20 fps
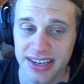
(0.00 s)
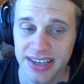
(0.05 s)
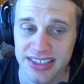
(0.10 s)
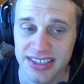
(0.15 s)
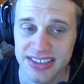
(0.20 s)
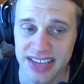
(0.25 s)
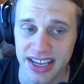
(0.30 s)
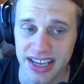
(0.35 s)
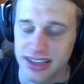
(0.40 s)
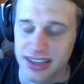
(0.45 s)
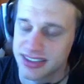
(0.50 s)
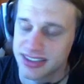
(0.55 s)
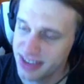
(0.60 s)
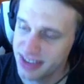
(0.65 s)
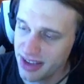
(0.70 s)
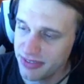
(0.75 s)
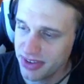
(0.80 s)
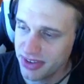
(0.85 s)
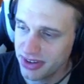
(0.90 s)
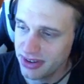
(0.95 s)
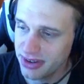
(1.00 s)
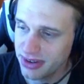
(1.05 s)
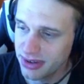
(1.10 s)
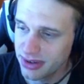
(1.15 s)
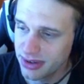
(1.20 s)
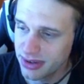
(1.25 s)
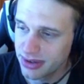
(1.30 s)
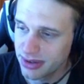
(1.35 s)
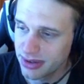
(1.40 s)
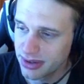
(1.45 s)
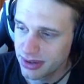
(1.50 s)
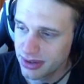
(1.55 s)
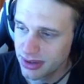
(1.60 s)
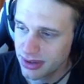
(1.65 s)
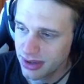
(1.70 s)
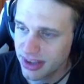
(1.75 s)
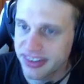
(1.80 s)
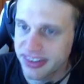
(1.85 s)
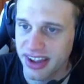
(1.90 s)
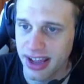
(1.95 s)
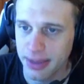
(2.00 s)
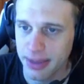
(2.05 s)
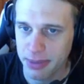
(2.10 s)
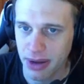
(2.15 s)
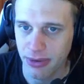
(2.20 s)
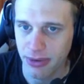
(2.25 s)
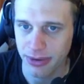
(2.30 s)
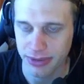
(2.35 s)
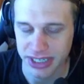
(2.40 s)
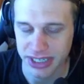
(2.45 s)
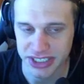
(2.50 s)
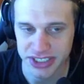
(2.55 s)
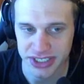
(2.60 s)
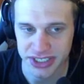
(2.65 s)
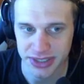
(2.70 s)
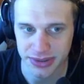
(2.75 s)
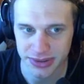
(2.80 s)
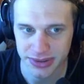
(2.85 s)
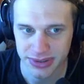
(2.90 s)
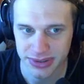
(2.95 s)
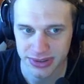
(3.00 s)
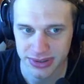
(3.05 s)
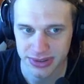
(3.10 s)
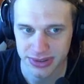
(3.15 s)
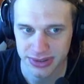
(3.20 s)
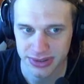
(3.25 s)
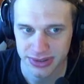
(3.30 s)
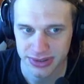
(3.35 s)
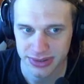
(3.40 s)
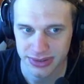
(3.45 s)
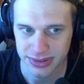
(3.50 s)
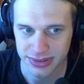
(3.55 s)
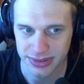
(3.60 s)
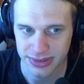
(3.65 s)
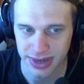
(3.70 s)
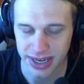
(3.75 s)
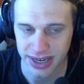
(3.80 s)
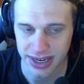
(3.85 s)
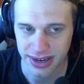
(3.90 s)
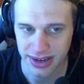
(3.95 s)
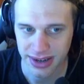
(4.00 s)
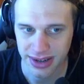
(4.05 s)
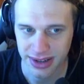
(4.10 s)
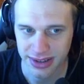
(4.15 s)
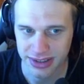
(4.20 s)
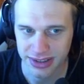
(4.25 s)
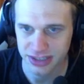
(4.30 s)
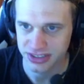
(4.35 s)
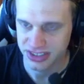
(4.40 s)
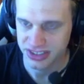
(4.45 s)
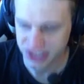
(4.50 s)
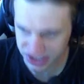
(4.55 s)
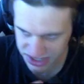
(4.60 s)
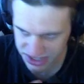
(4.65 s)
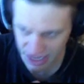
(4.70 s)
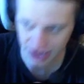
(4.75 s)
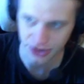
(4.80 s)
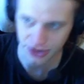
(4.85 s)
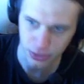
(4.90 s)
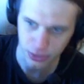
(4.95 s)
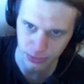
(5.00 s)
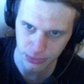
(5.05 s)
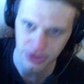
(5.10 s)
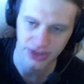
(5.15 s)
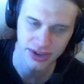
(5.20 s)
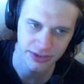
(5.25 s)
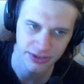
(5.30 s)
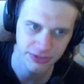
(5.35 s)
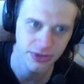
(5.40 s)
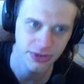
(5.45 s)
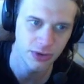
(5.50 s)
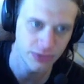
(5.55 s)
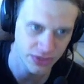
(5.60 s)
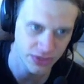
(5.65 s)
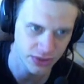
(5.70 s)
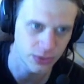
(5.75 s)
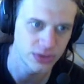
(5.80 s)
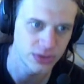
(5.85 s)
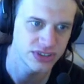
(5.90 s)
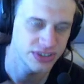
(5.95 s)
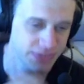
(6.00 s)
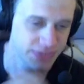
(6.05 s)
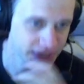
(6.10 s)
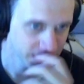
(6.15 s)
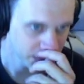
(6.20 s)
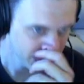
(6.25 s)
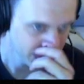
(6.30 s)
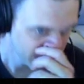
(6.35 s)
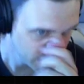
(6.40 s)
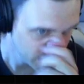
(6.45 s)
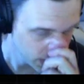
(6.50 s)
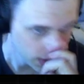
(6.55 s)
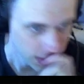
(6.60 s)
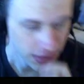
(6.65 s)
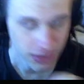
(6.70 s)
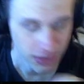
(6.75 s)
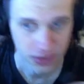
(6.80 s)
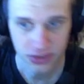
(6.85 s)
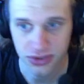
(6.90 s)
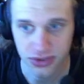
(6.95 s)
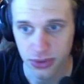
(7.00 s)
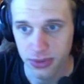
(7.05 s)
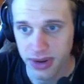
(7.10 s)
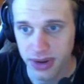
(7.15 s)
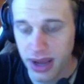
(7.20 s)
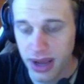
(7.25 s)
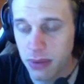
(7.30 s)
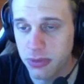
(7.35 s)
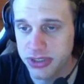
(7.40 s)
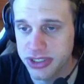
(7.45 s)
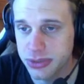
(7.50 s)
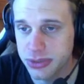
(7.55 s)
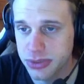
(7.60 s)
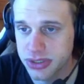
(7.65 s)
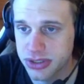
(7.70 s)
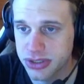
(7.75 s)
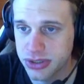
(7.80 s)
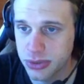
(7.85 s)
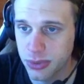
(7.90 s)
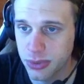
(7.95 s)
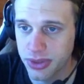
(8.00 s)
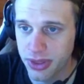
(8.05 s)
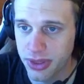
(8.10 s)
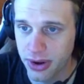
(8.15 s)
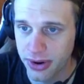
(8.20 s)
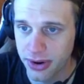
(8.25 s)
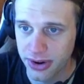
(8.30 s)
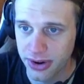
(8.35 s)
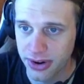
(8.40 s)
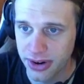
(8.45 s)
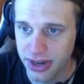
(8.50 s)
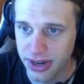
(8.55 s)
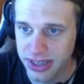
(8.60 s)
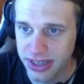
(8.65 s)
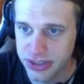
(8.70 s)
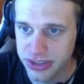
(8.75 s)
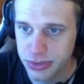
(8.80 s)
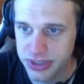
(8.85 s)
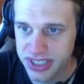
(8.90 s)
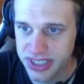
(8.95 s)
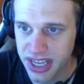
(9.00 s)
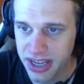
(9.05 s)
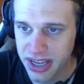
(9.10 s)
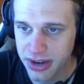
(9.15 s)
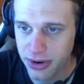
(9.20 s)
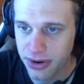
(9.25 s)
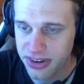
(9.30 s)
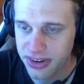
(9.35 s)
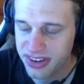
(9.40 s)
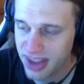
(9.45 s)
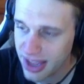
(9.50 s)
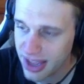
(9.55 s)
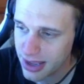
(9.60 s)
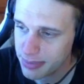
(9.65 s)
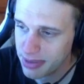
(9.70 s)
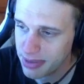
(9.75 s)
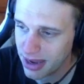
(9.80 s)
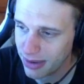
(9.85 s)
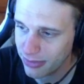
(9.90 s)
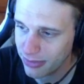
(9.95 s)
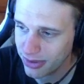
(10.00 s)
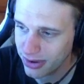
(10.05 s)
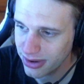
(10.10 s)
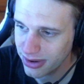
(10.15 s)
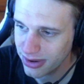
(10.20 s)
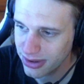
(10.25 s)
is a 7 attack power ratio, right? Because it's just accumulative over the course of it. So now what you would do with her is you would take her attack power,